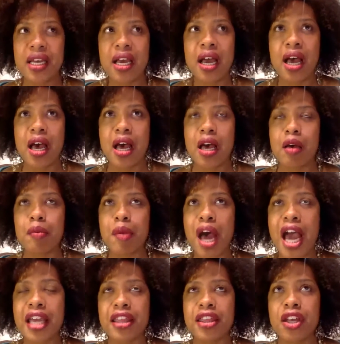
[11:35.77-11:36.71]

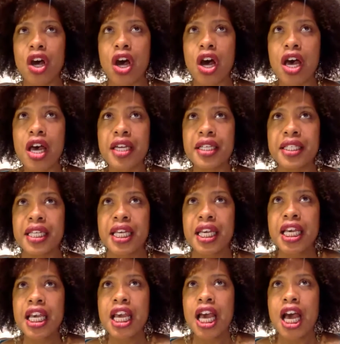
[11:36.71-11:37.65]
I thought,
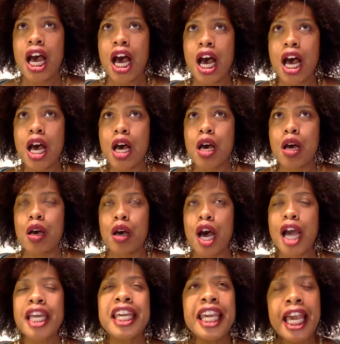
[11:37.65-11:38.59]

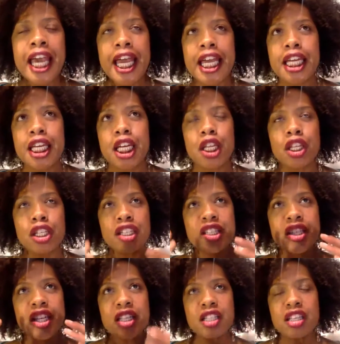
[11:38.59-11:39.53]
again, the
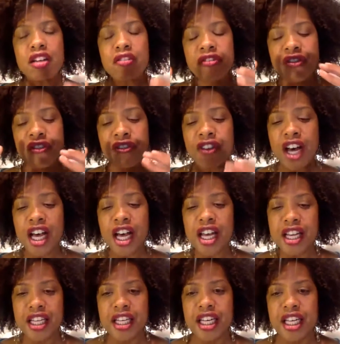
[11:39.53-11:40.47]
sense of
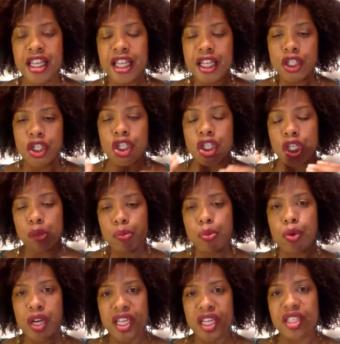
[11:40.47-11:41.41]
fun that she
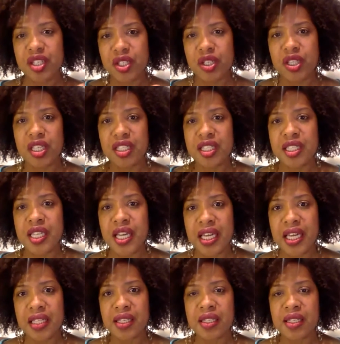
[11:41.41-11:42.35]
brings to these
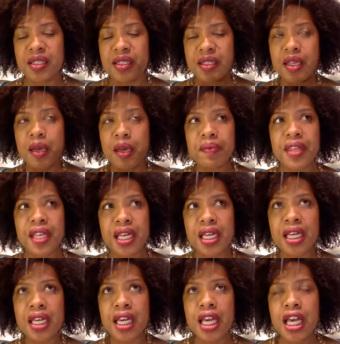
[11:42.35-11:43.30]
dates is
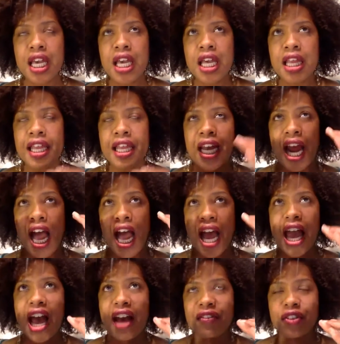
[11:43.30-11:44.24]
something that I
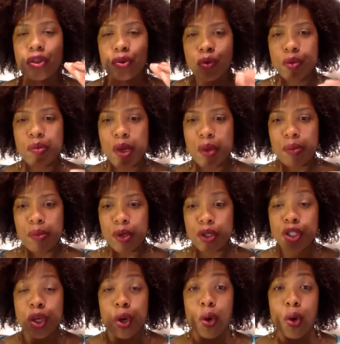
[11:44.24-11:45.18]
have to remember.
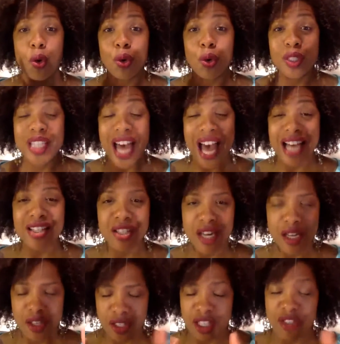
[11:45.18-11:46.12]
So last night,
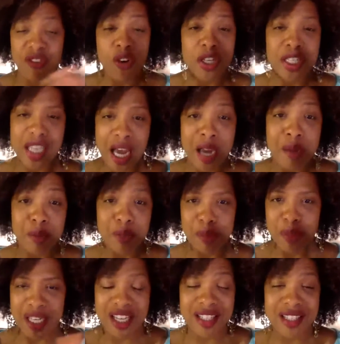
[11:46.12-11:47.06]
this is very timely
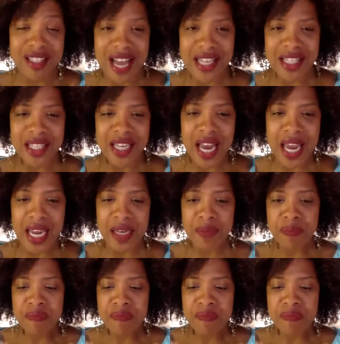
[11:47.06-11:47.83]
because last night